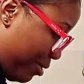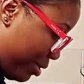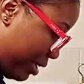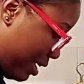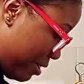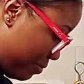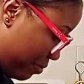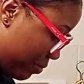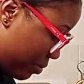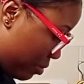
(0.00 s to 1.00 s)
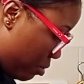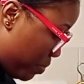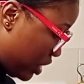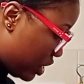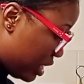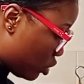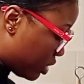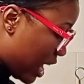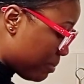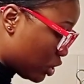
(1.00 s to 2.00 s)
Okay? Be patient. Your
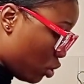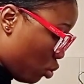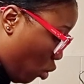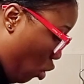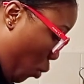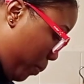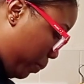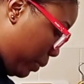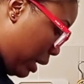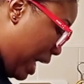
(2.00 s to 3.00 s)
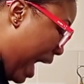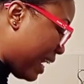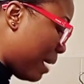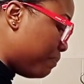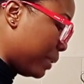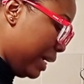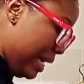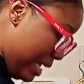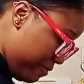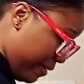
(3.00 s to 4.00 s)
time is going to come. And I
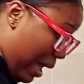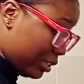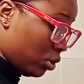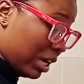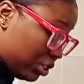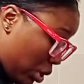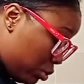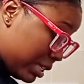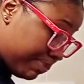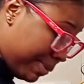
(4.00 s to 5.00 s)
believe, as long as you're on this